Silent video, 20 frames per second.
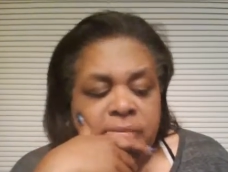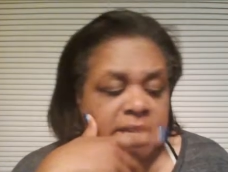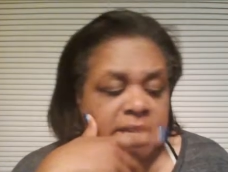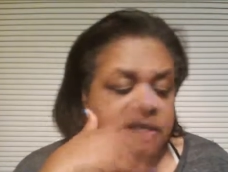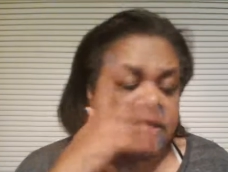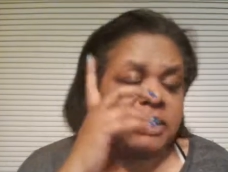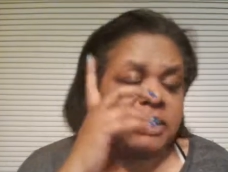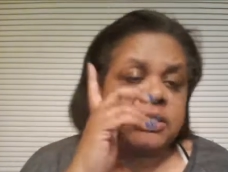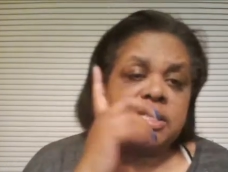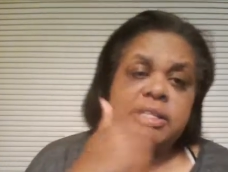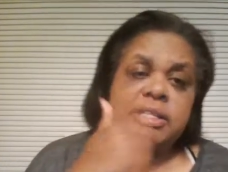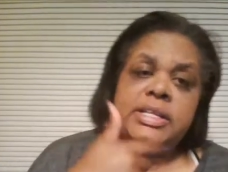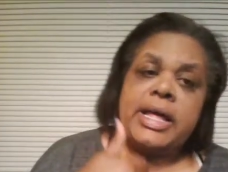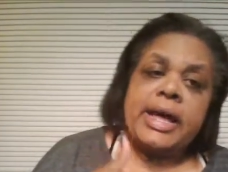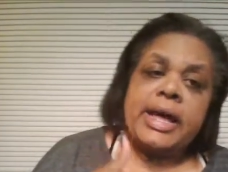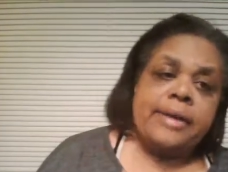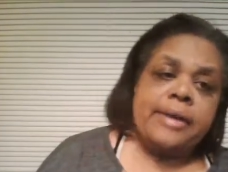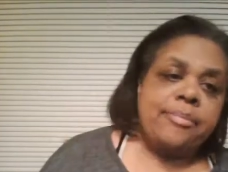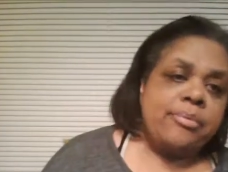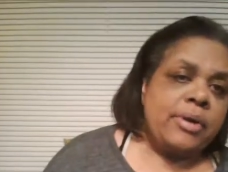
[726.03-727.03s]
It takes a
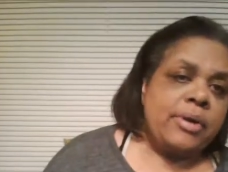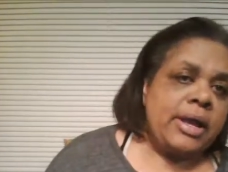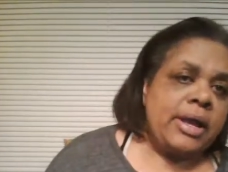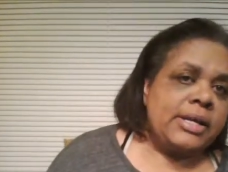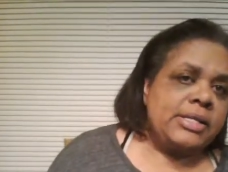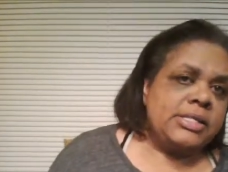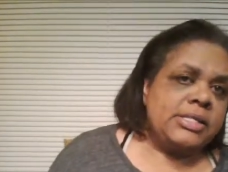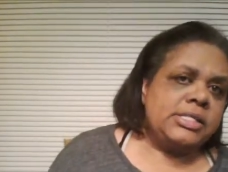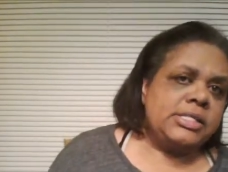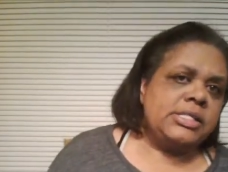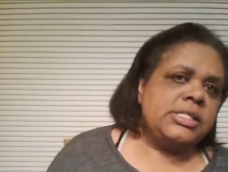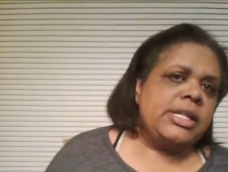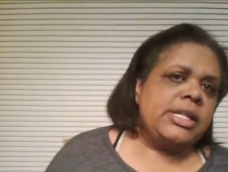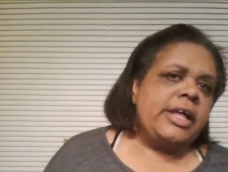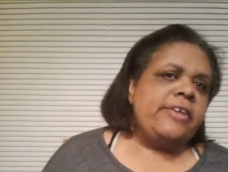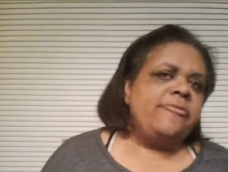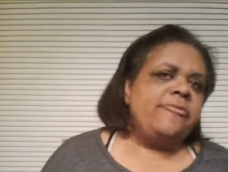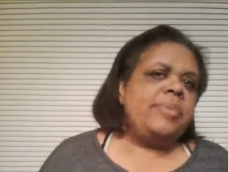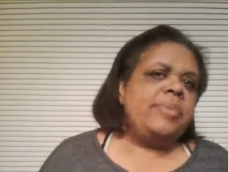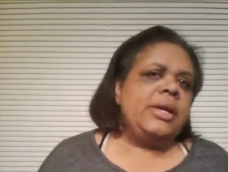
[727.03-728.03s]
lot of practice, a
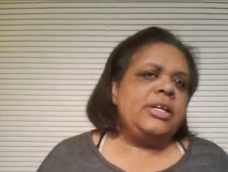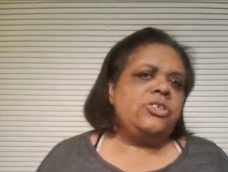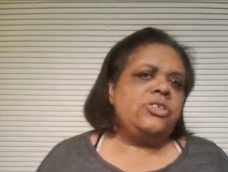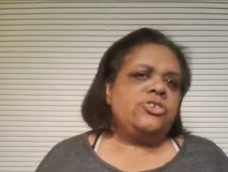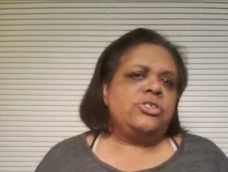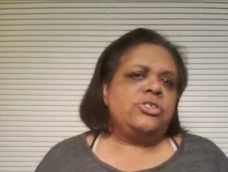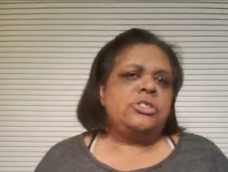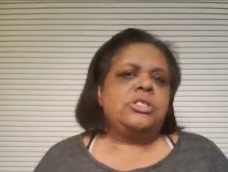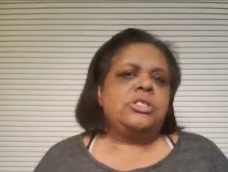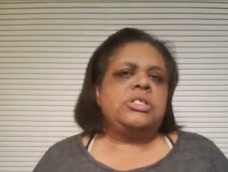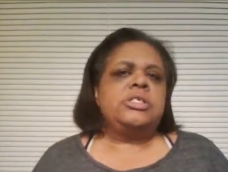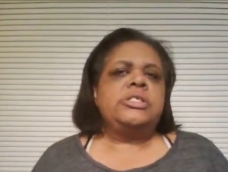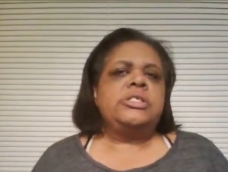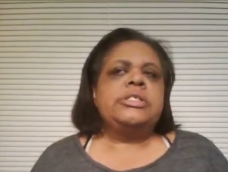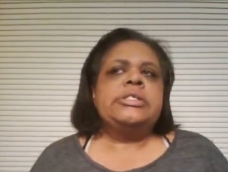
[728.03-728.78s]
lot of patience.